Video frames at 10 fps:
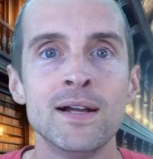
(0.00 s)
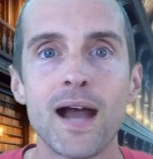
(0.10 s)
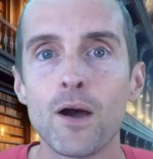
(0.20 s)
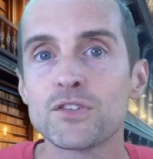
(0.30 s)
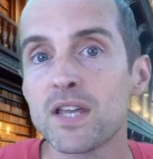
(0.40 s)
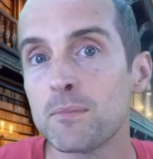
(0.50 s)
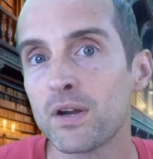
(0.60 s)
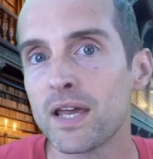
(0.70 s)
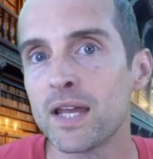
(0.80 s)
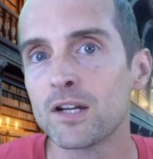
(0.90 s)
I was
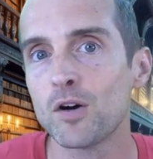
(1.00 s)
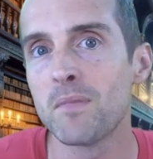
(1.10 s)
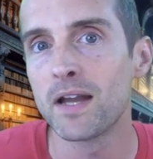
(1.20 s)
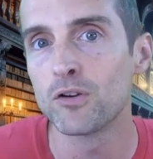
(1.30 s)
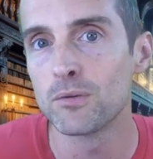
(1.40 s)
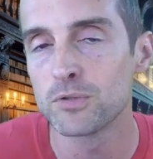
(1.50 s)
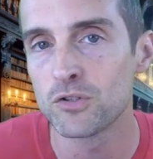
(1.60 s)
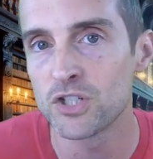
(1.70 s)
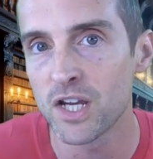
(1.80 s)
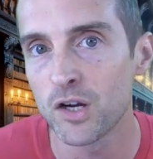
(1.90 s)
able to handle my
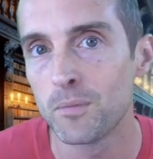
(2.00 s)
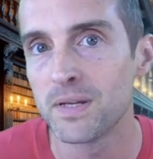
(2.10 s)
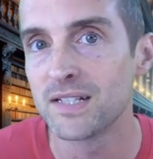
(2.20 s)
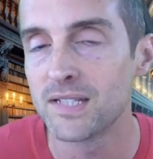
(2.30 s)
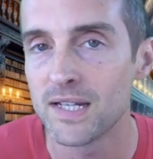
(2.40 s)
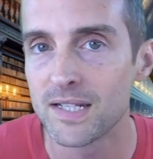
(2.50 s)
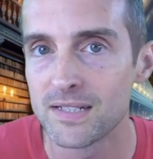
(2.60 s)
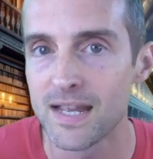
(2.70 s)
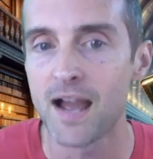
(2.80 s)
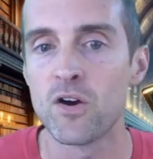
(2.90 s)
crypto channel being
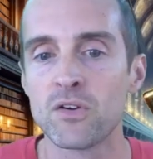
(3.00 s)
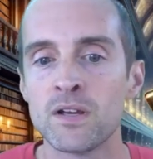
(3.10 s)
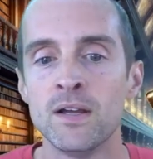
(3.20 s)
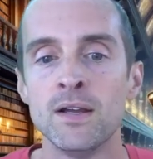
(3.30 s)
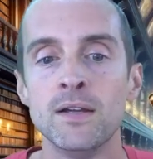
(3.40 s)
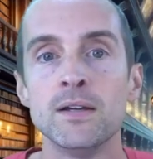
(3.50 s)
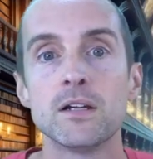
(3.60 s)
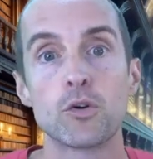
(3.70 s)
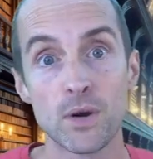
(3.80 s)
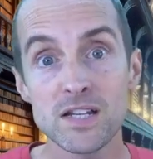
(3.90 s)
taken down
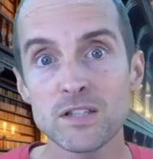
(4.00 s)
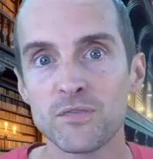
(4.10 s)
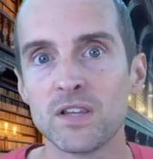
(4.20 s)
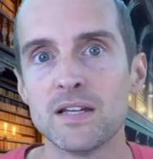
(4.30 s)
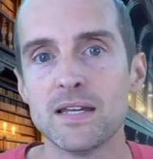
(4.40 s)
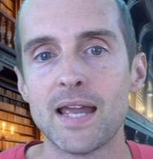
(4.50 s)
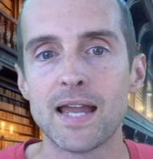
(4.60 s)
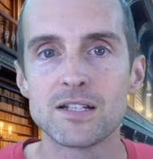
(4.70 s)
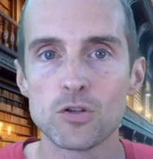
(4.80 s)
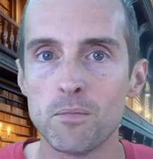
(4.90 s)
gracefully,
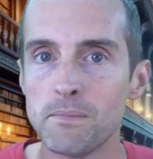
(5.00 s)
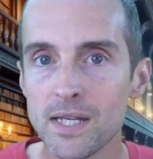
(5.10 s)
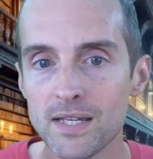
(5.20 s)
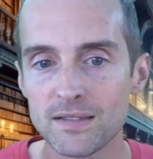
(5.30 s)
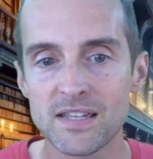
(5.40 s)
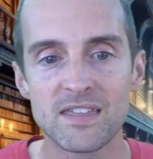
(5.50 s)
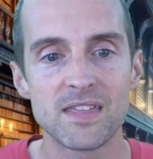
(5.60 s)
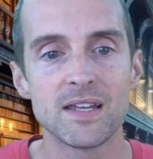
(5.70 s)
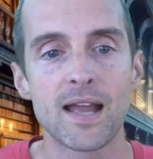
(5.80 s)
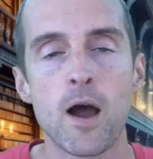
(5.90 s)
and to immediately
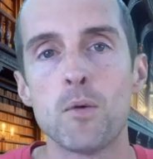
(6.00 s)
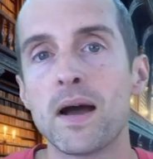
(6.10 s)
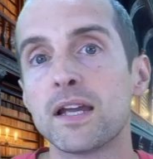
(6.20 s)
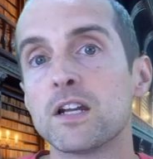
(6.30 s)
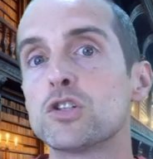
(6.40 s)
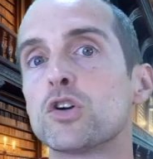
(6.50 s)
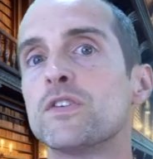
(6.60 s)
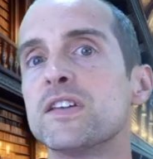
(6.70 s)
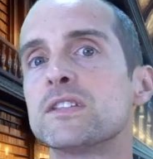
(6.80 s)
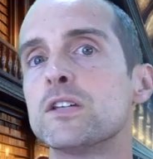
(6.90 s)
think, how am I going to
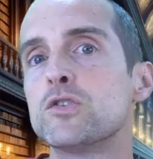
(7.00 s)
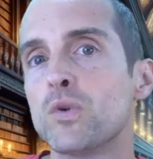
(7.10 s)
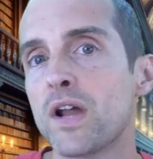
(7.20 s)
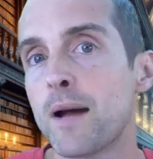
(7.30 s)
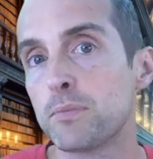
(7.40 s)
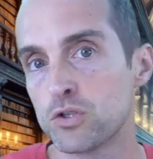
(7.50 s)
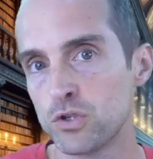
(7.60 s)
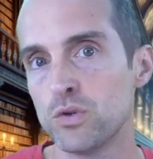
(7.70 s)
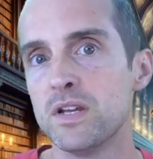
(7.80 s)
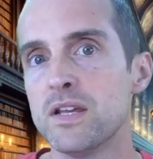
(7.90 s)
turn this into an
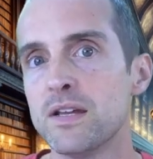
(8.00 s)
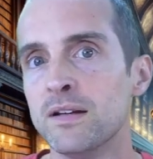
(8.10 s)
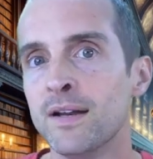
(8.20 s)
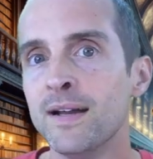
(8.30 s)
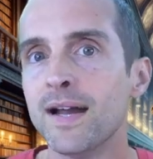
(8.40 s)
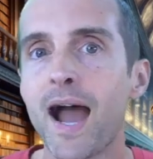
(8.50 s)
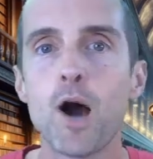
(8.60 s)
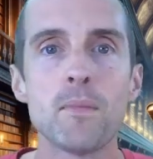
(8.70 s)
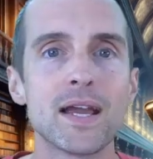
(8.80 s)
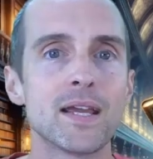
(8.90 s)
opportunity?
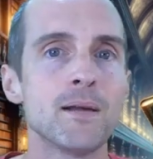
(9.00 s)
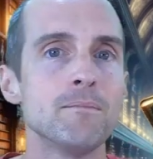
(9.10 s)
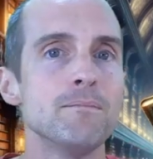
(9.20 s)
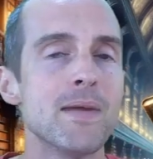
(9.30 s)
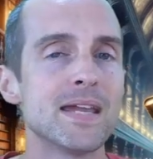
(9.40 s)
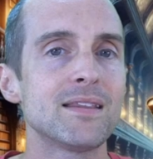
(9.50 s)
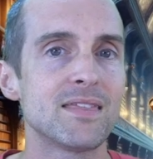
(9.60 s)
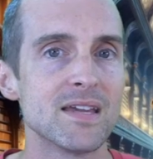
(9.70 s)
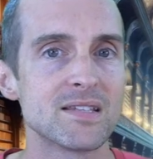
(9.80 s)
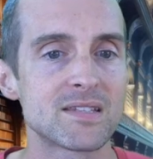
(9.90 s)
How am I going to make
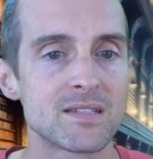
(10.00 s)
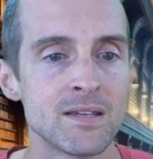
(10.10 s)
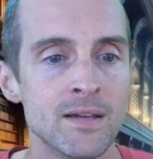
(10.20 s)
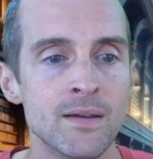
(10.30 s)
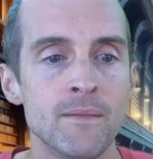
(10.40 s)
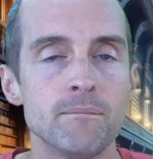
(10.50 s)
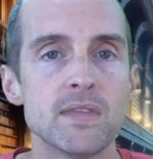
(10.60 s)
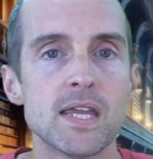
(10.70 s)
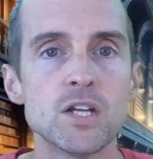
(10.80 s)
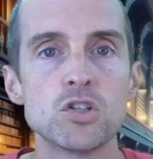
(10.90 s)
this
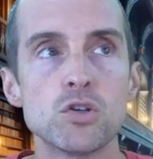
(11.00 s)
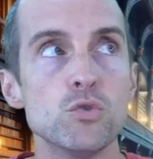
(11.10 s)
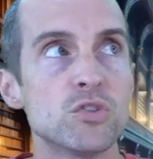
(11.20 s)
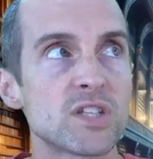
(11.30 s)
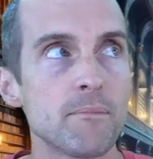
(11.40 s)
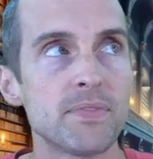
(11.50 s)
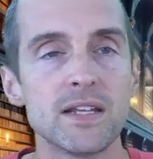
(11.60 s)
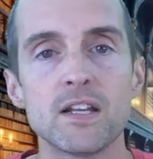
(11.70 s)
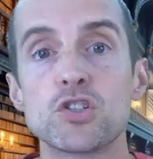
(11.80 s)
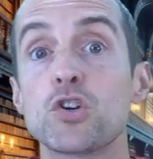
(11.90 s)
into
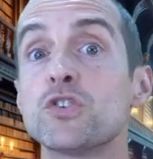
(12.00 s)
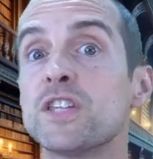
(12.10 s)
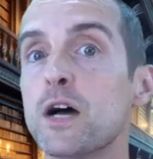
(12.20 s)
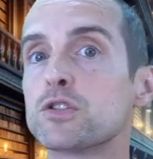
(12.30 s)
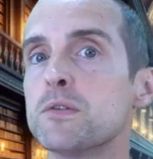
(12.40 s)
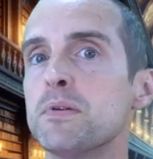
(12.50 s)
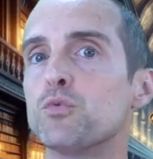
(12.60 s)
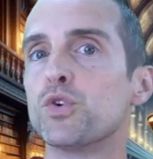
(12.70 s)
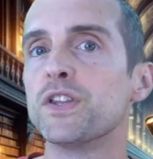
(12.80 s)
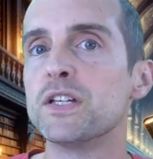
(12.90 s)
something that turns out to be
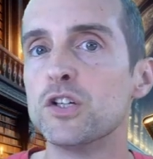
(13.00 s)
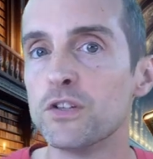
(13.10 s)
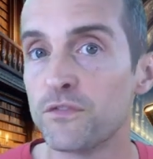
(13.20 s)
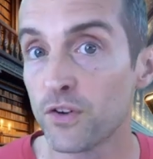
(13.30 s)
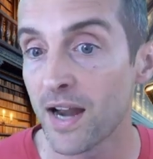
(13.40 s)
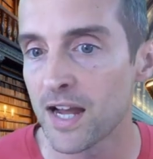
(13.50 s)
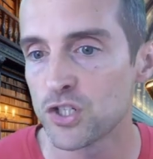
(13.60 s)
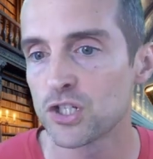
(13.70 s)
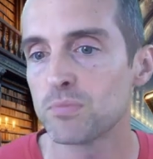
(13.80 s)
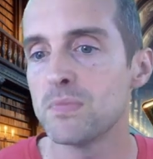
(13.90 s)
really good for not
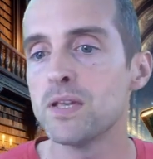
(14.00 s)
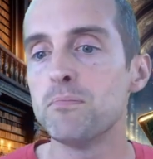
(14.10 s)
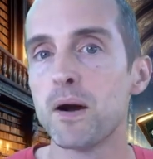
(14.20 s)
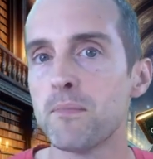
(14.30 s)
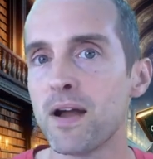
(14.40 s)
just me, but